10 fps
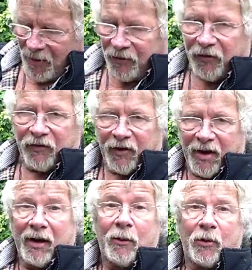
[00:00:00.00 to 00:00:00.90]
What's,
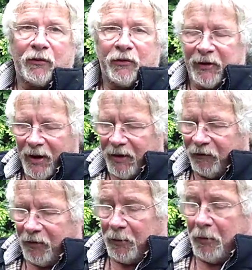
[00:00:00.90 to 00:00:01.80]
uh, what's the
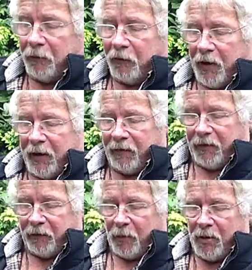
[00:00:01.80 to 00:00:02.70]
date? I'm going to check
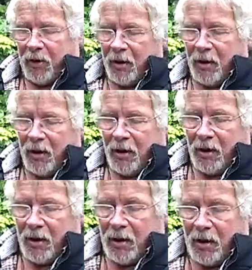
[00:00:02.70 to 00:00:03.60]
this one.
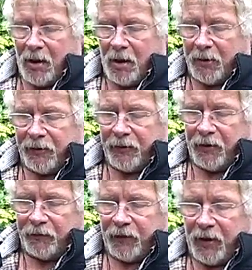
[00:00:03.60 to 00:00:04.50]
Uh,
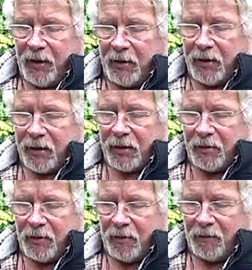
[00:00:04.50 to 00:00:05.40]
13th
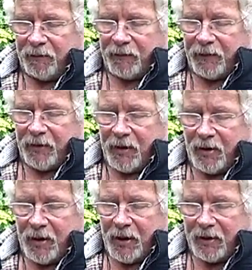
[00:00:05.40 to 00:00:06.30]
of the
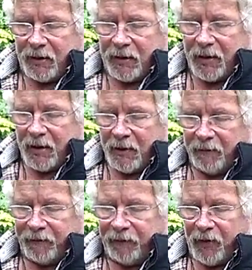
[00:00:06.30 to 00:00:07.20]
9th,
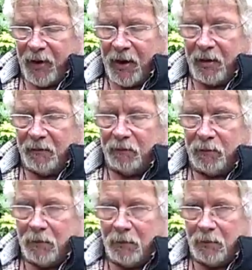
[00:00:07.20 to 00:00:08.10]
Friday,
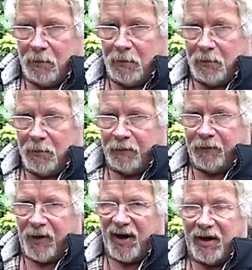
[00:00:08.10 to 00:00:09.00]

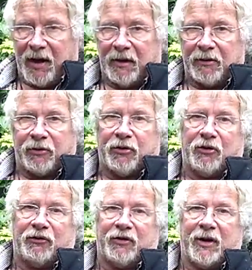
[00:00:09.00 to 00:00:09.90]
Friday the
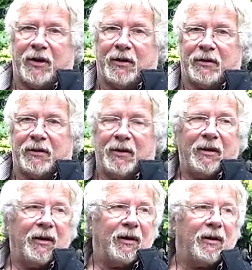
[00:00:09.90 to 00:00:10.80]
13th.
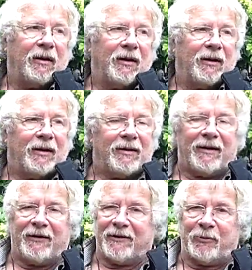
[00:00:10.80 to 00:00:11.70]

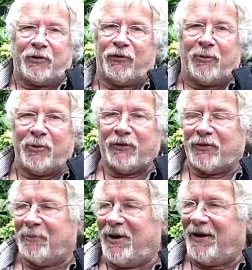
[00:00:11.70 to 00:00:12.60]
Oh, I think we stop
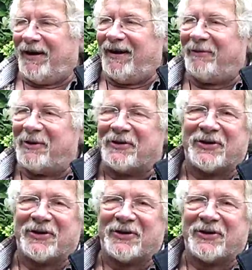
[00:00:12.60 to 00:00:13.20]
this completely.